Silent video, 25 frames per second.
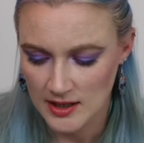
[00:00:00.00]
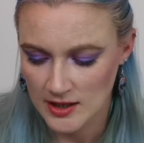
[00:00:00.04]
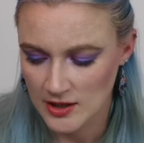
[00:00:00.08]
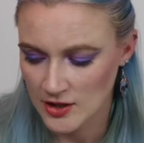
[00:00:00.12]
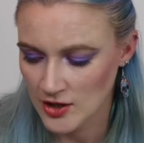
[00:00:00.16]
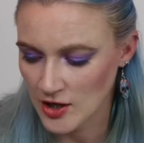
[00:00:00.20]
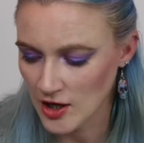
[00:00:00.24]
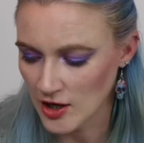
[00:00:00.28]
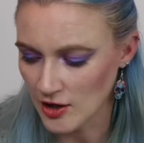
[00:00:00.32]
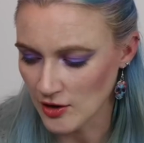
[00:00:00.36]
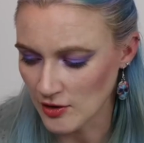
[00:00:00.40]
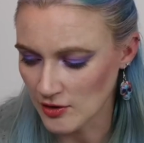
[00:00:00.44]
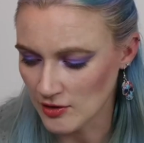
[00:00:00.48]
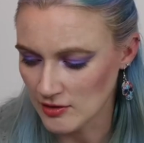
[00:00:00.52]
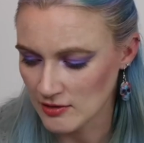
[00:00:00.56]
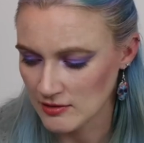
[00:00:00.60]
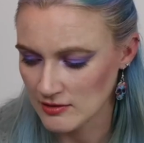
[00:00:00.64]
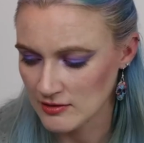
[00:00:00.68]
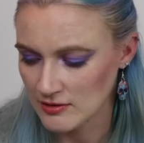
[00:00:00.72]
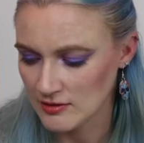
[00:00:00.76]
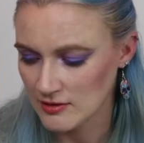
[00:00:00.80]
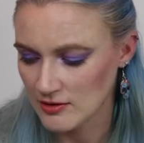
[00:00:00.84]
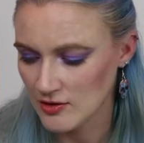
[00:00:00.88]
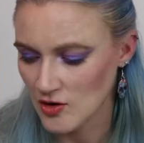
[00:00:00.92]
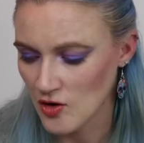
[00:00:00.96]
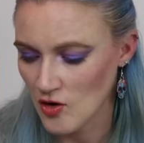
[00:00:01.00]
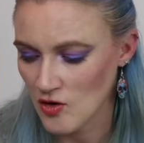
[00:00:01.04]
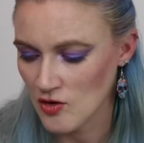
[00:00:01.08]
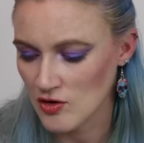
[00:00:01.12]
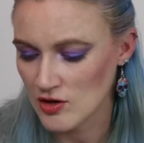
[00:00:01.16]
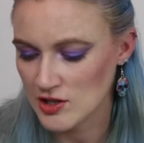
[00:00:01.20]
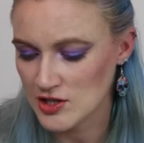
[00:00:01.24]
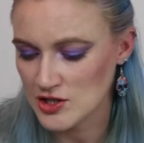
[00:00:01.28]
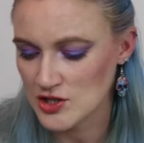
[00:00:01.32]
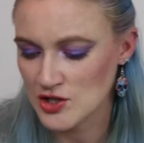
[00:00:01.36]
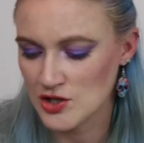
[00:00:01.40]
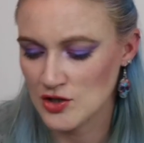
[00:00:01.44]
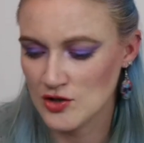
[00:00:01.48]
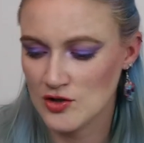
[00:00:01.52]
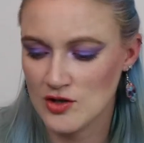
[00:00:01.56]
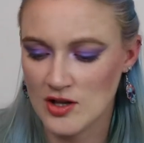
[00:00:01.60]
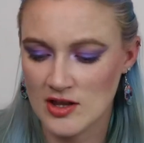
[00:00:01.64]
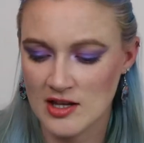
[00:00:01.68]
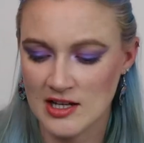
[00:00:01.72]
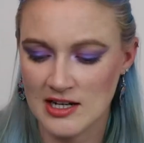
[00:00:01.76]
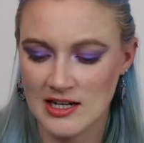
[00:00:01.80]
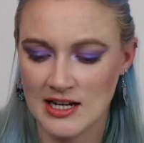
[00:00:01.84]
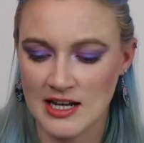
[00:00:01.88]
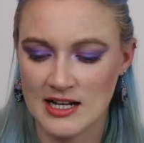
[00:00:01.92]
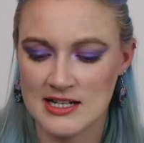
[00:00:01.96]
Now, on to
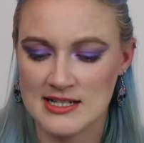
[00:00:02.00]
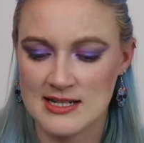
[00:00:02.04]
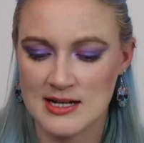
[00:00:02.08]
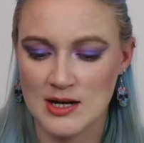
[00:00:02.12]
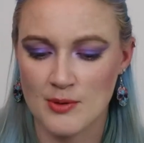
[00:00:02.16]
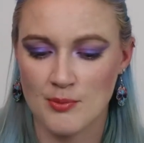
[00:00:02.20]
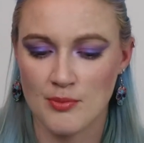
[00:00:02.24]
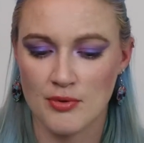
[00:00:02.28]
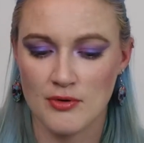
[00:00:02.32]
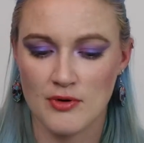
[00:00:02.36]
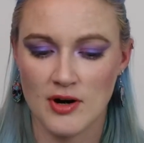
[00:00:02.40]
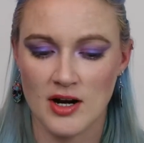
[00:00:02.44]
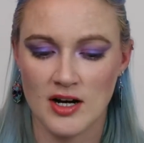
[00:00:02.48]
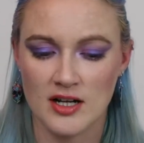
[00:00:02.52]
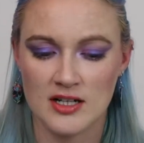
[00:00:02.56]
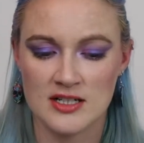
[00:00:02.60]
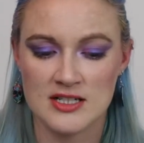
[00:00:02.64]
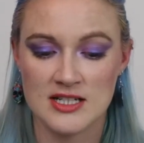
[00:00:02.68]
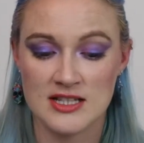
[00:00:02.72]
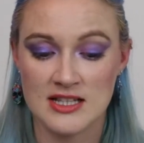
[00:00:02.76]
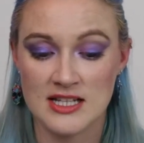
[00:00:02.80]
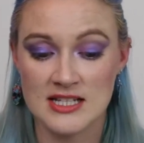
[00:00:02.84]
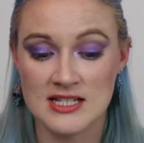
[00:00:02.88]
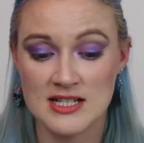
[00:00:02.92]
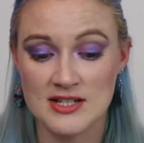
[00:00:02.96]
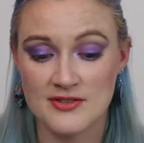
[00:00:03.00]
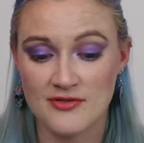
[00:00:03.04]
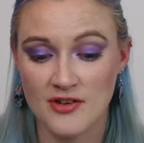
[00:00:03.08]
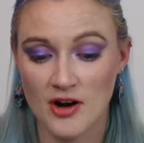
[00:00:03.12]
the next product. This is